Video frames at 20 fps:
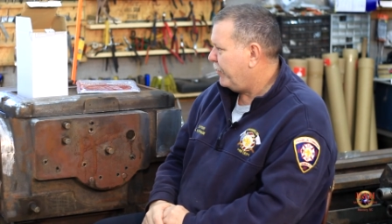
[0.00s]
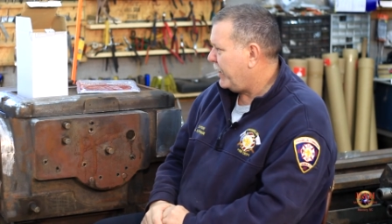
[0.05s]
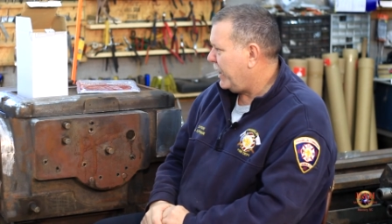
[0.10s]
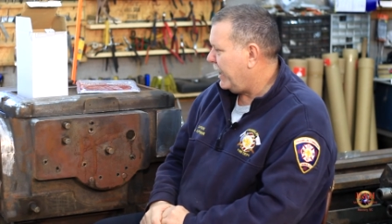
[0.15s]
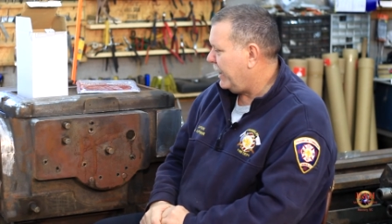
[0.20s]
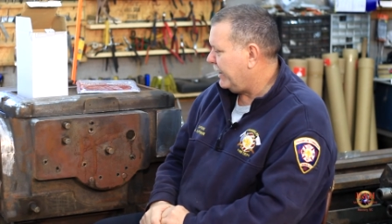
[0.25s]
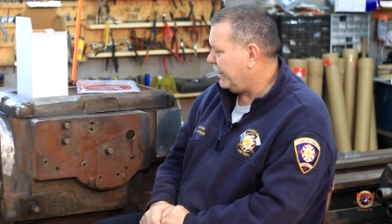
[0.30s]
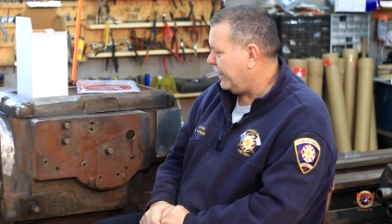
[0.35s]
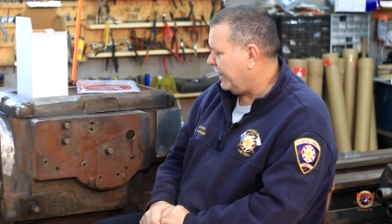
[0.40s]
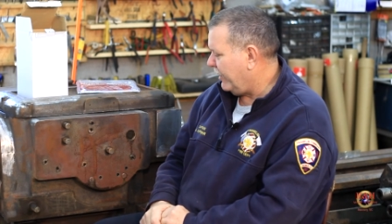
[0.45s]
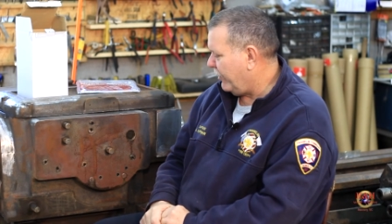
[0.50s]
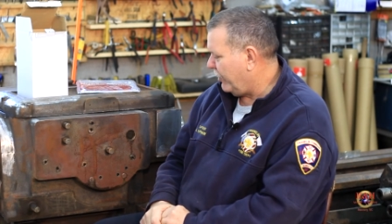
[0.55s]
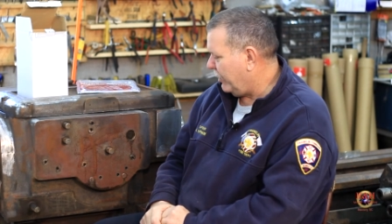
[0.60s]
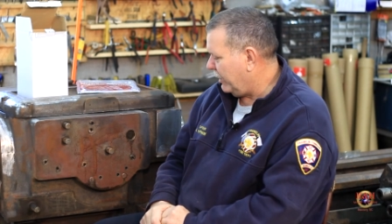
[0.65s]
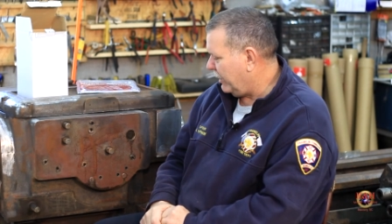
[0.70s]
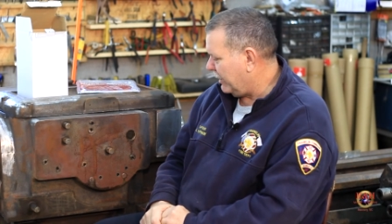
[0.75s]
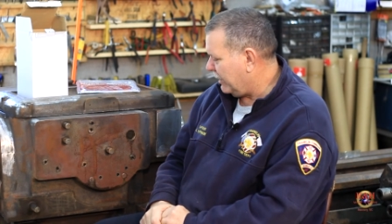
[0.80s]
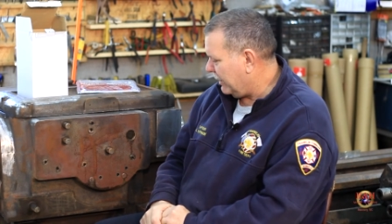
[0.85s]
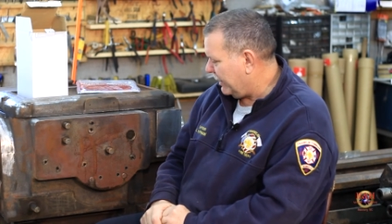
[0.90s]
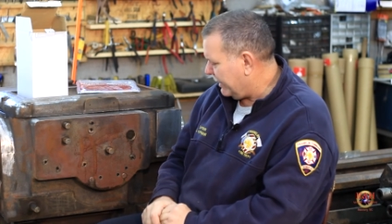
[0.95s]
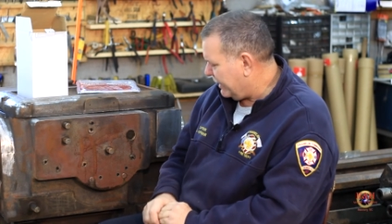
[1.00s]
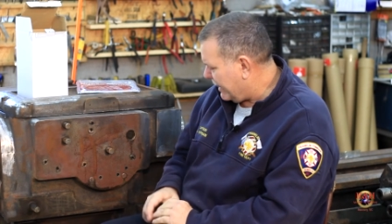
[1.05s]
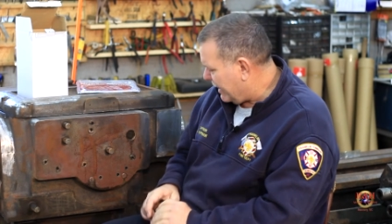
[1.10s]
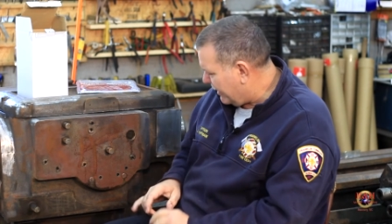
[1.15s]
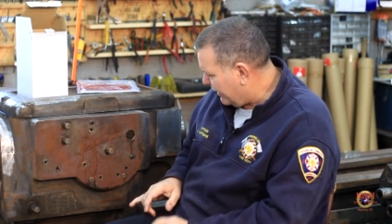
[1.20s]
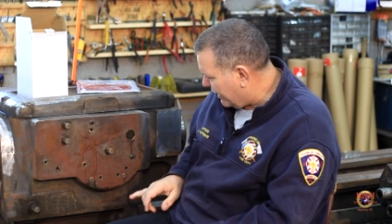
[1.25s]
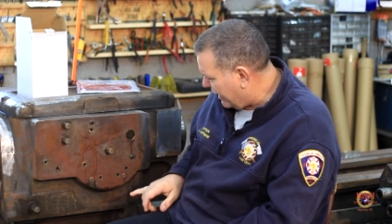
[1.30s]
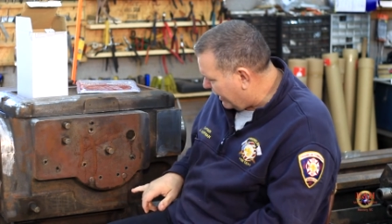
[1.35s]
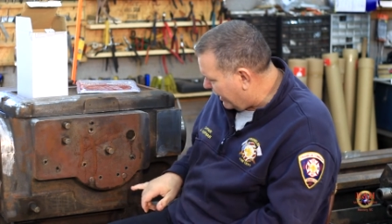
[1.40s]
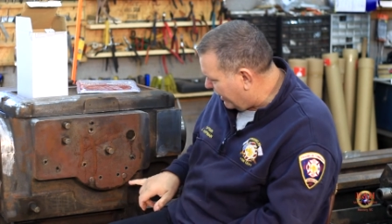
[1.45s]
and get it really cleaned
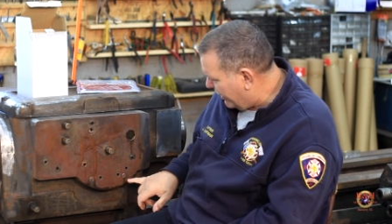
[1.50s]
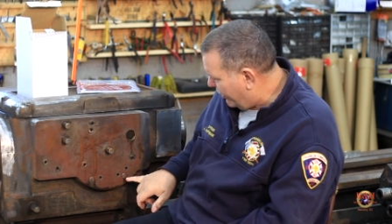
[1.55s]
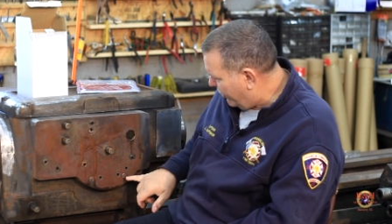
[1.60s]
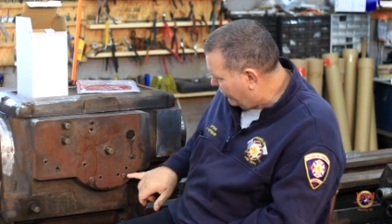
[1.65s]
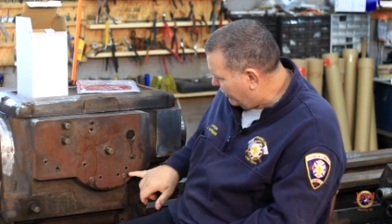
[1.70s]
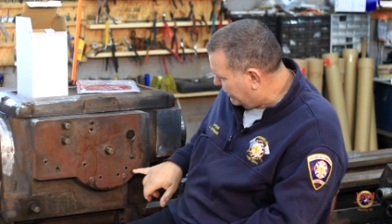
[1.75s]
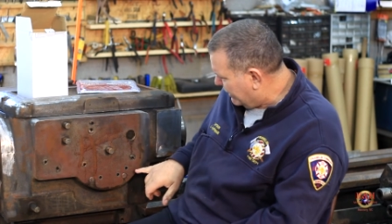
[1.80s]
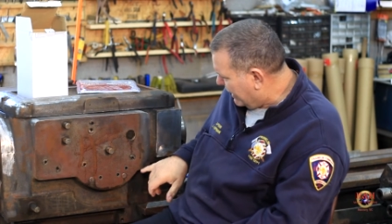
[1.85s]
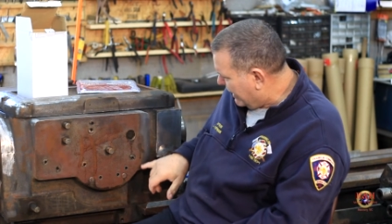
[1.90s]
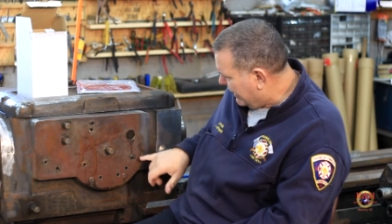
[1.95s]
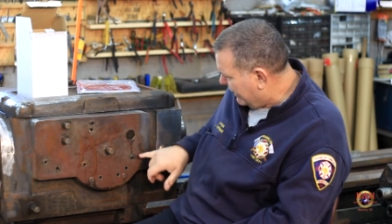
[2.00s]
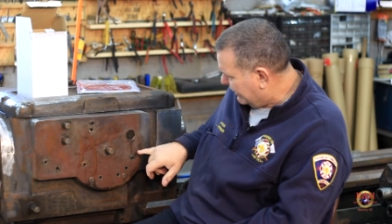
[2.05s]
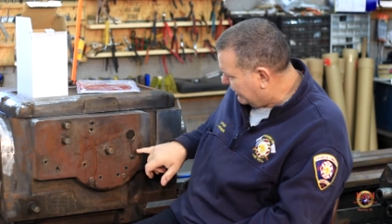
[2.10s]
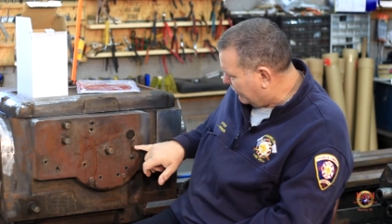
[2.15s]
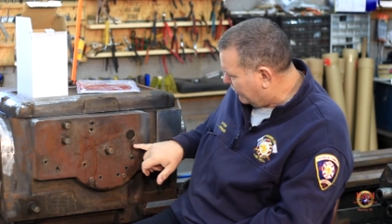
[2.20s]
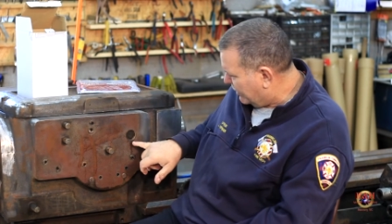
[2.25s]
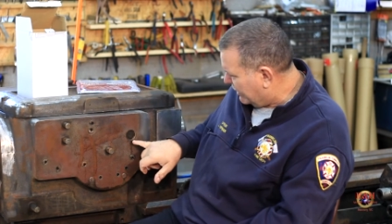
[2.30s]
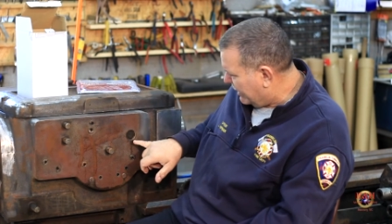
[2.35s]
out. And I noticed I had some